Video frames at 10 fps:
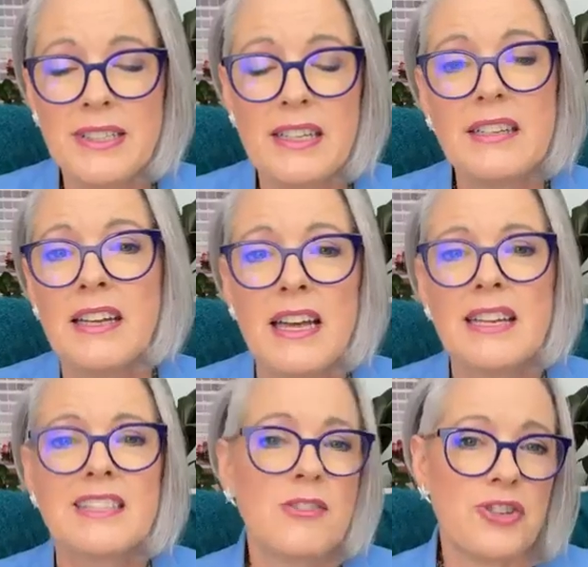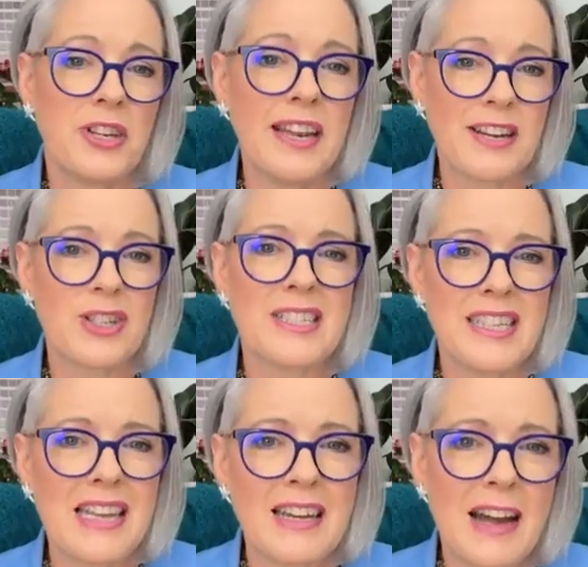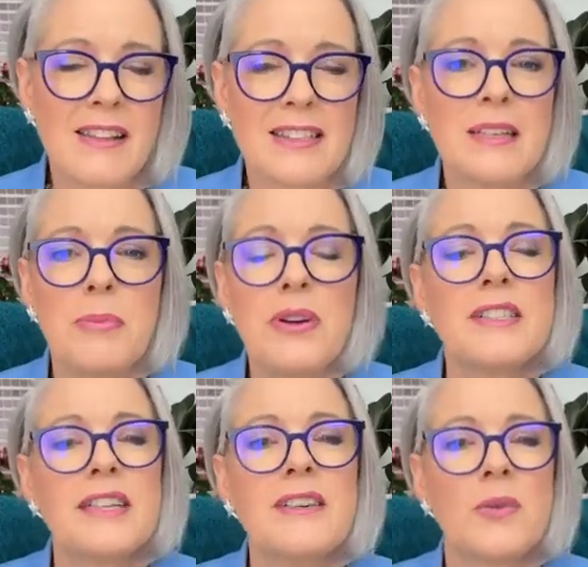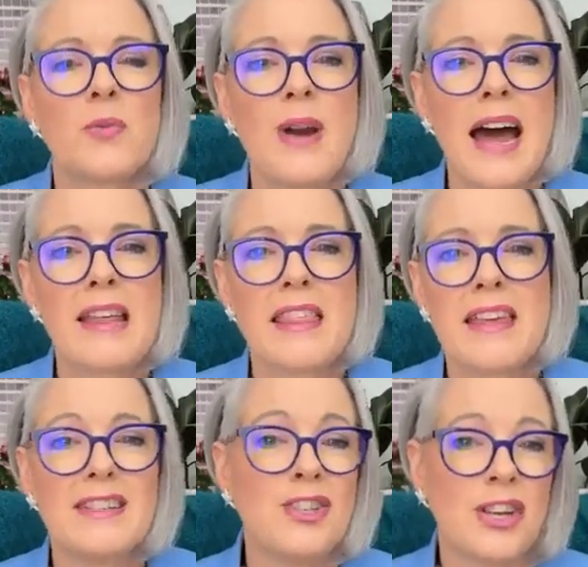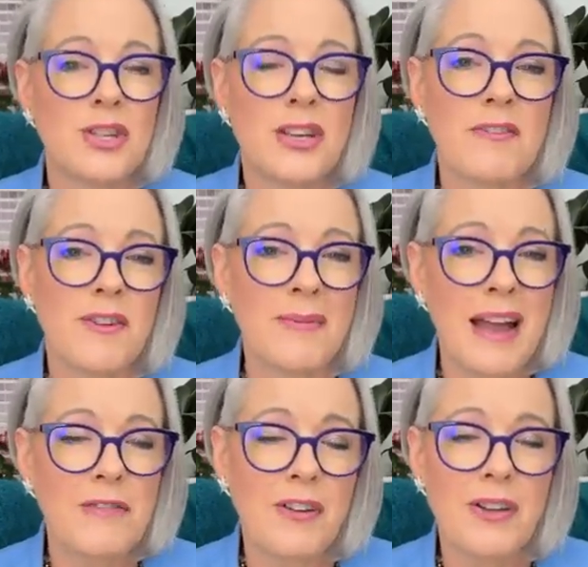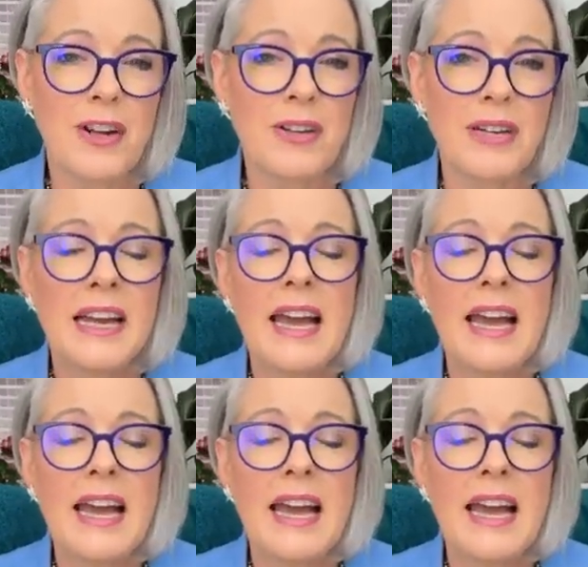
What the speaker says: person so that you can actually see the colours in person rather than judging from a photo.